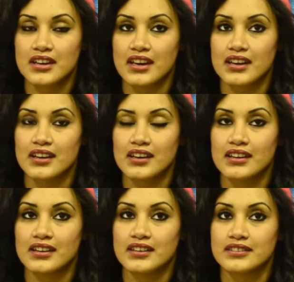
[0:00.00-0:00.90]

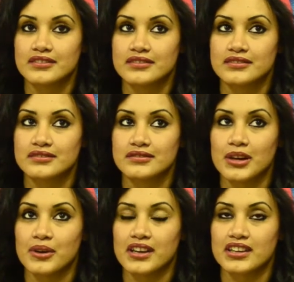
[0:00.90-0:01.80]
I
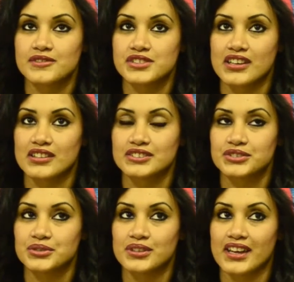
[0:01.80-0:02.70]
want to give shout outs
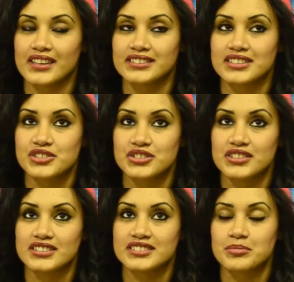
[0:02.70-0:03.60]
to like
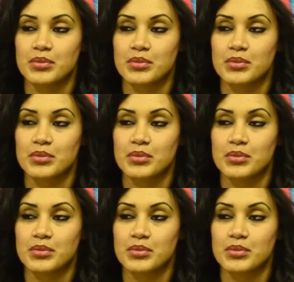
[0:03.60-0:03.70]
Indigenous,